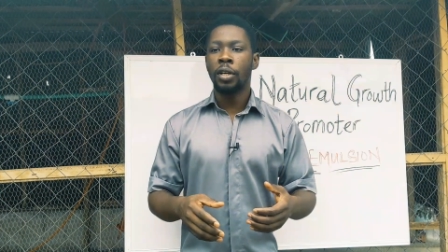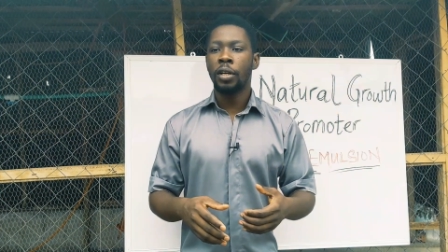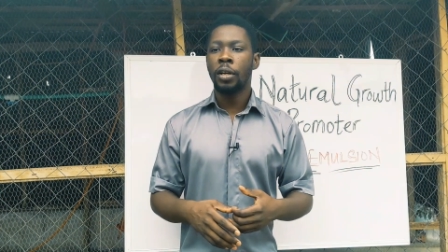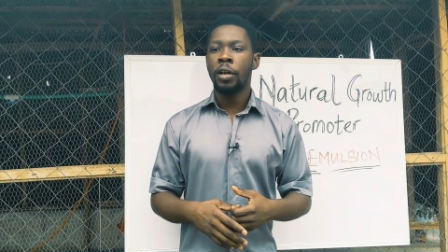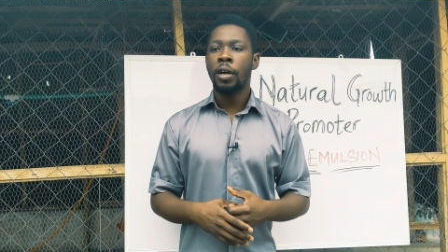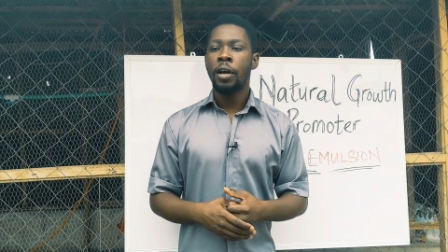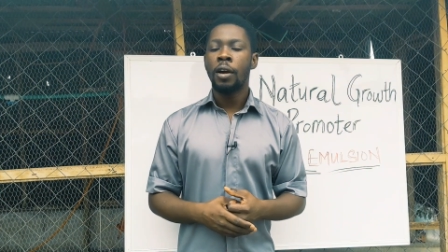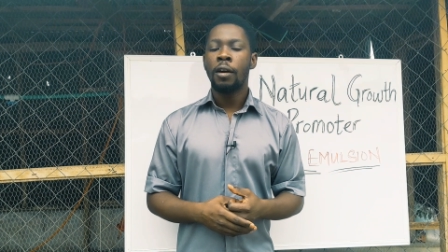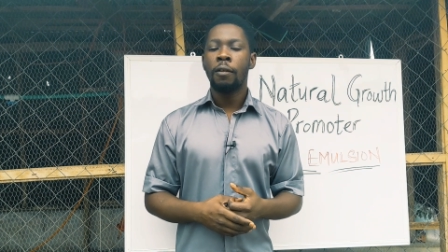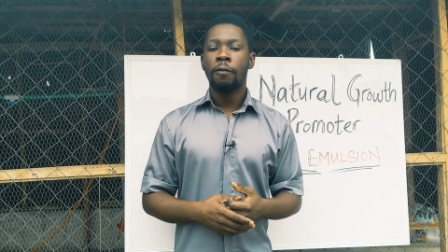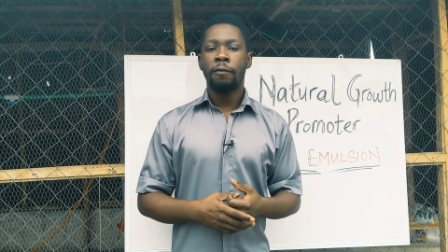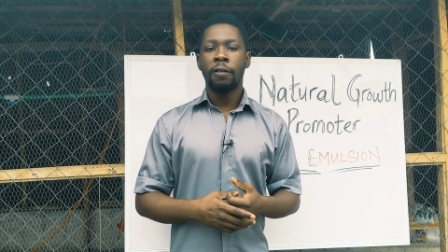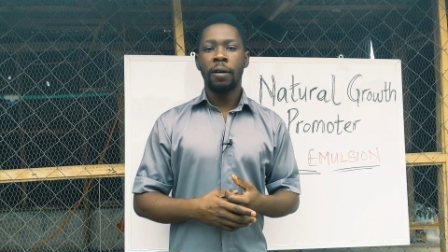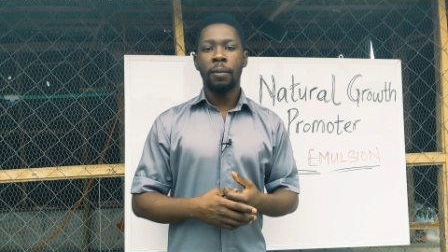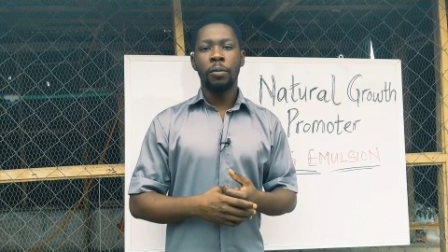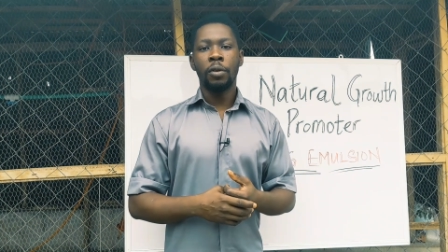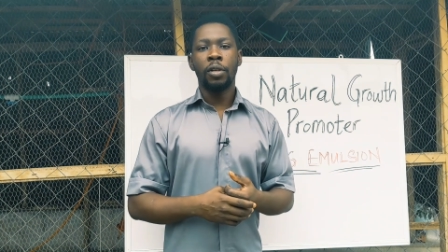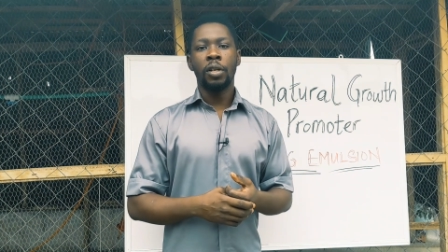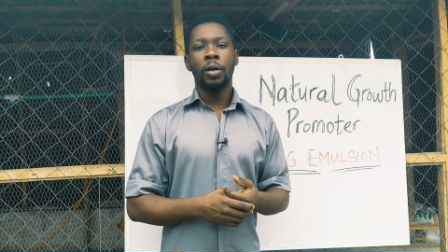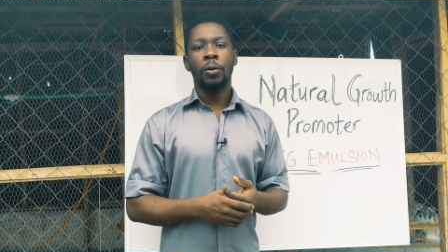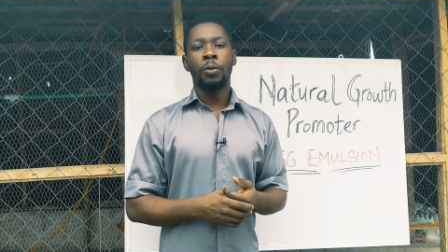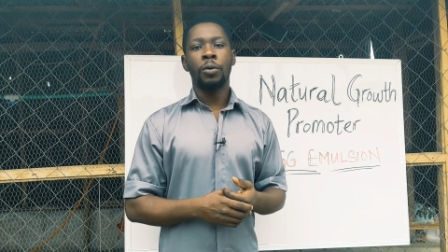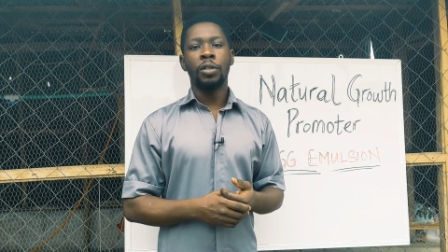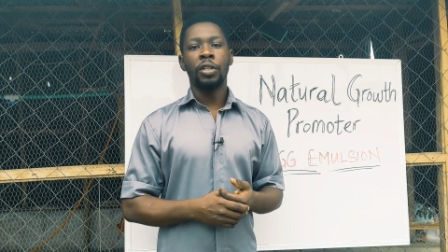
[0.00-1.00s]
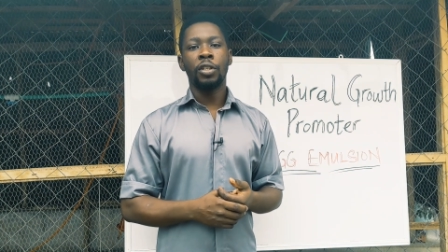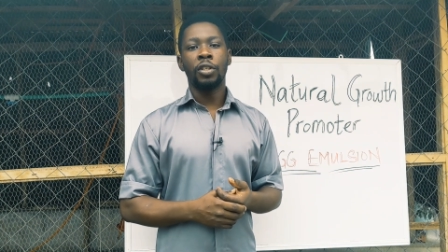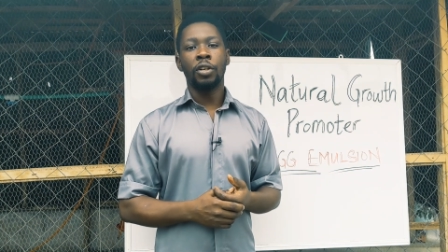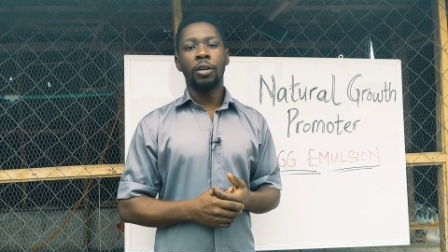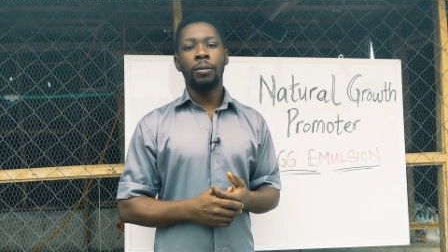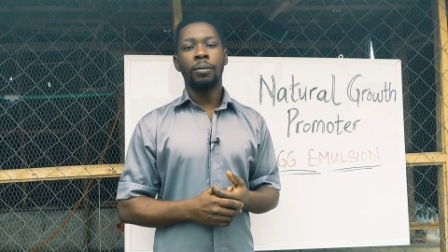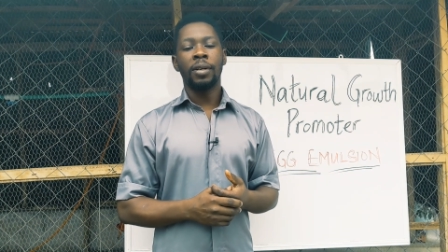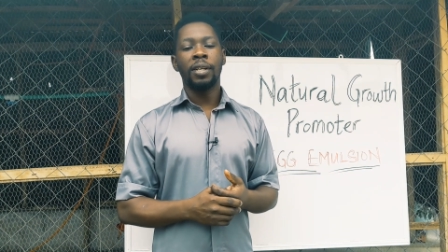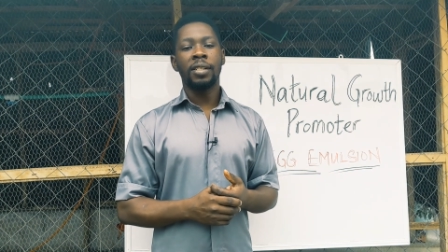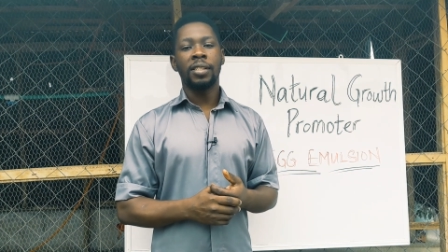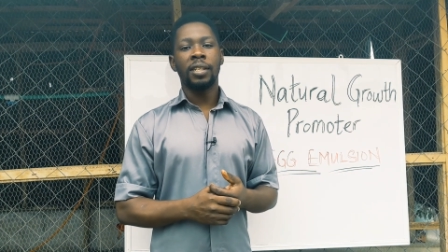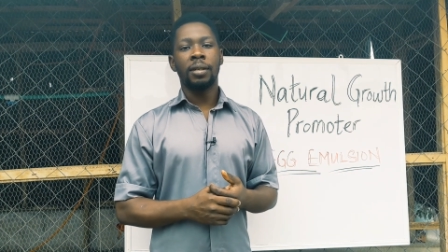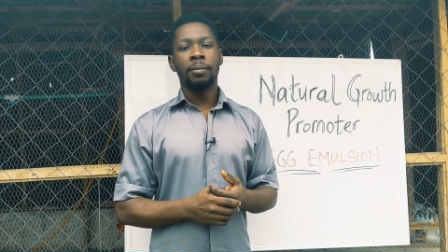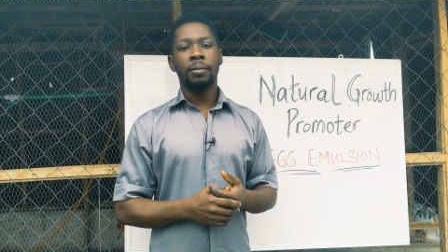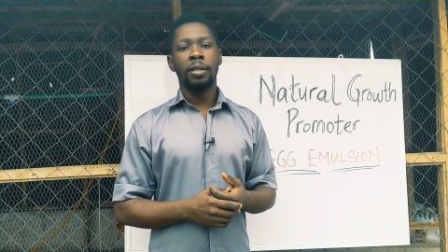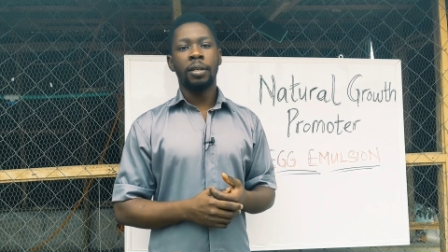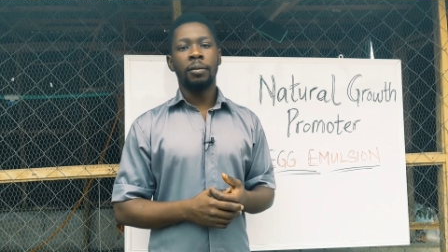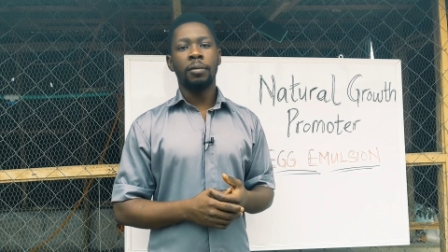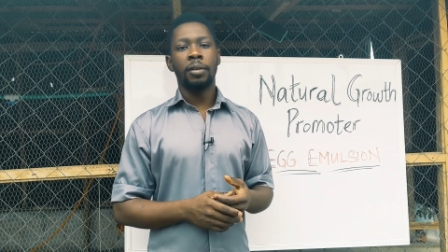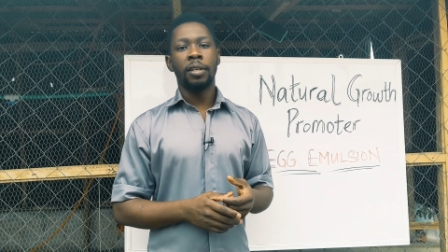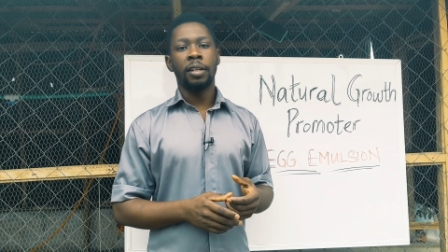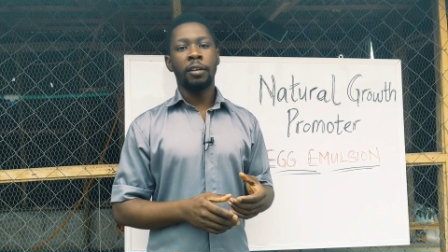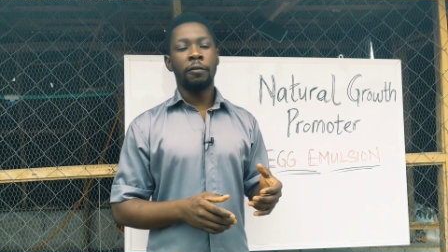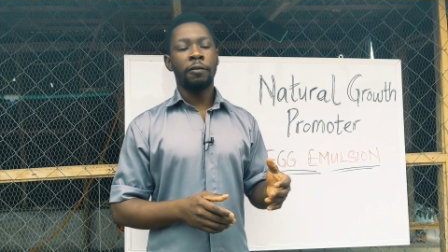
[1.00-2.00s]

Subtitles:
be familiar with the numbers I'm giving.